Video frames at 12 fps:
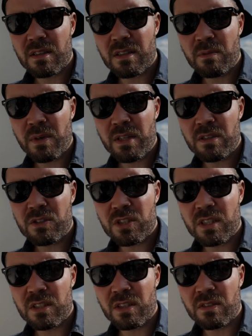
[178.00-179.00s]
the weather's
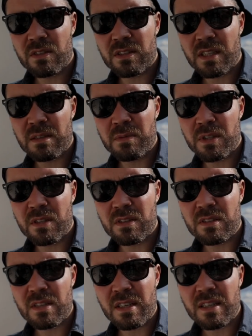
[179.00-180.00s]
changing all the time here
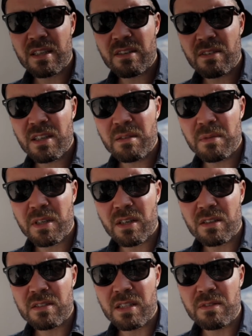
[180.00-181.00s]
and it's getting incredibly
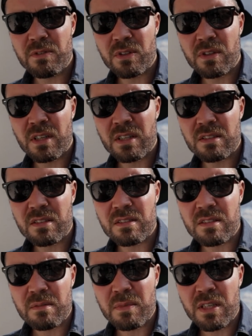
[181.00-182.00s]
hard to see if you can actually
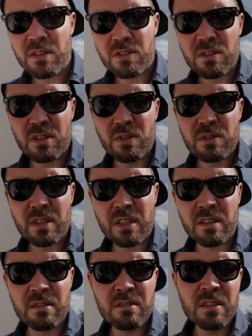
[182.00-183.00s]
see me or just looks like
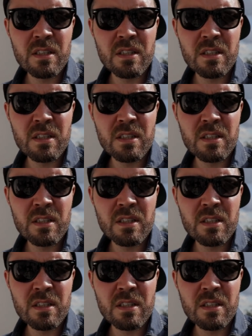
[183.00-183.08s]
a